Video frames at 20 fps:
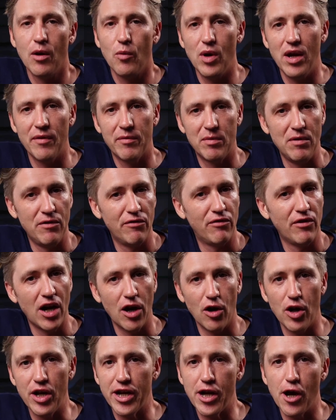We have to be
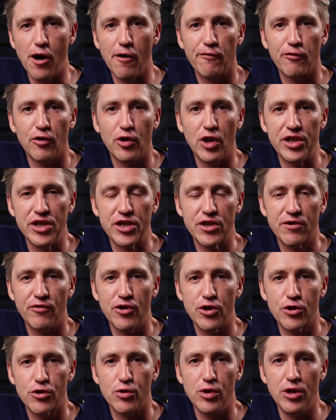very careful in this
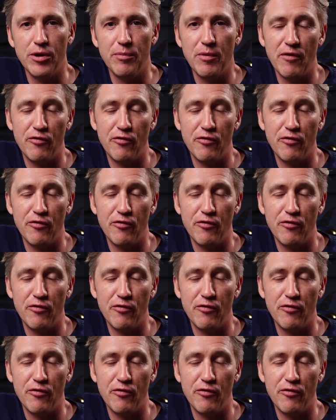fishery.